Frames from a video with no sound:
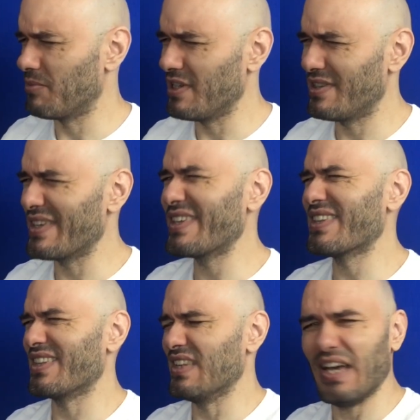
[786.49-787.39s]
they
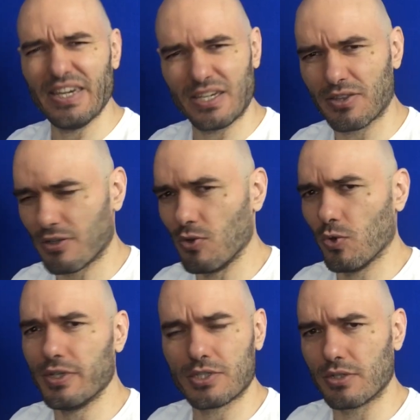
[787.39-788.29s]
didn't like the
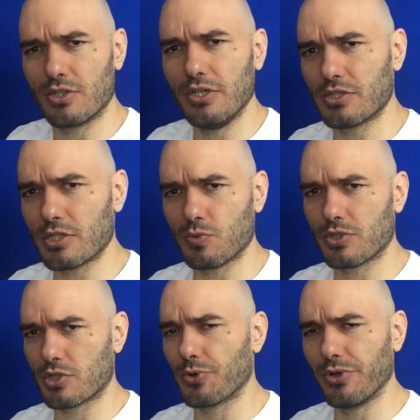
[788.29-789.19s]
noise that Jesus was
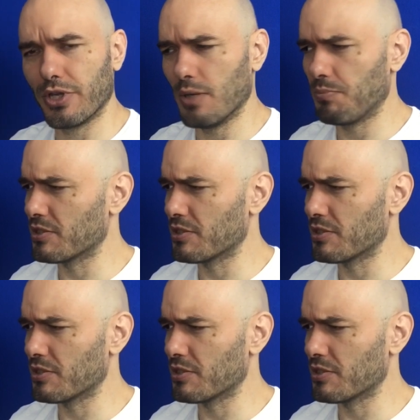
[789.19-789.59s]
stirring up,